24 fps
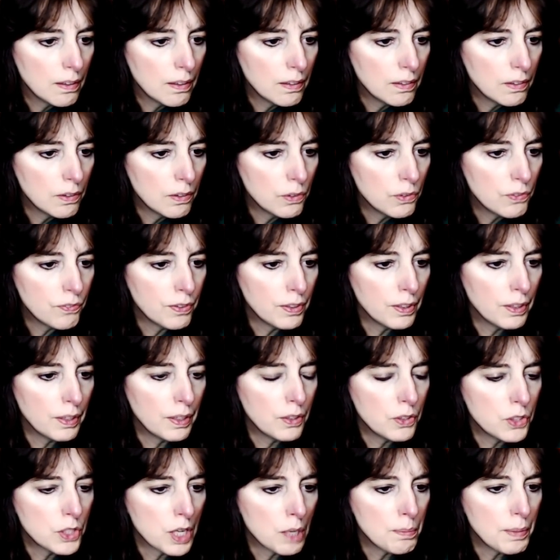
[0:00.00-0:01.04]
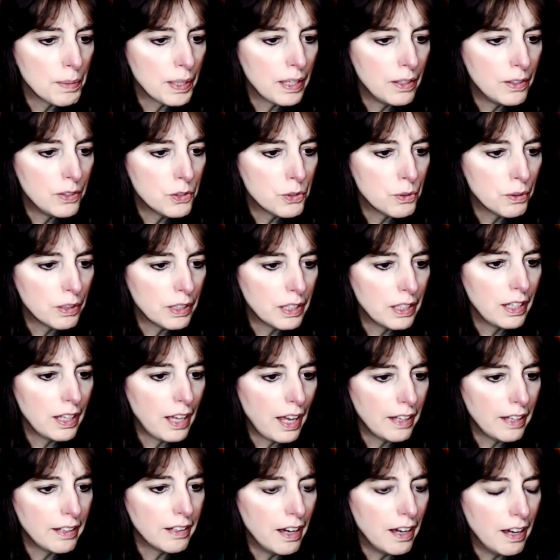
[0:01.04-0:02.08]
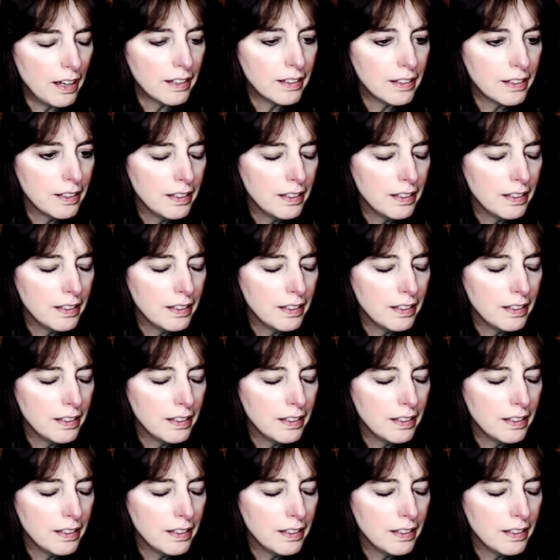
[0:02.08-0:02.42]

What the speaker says: You're feeling chubby and drinking eggnog.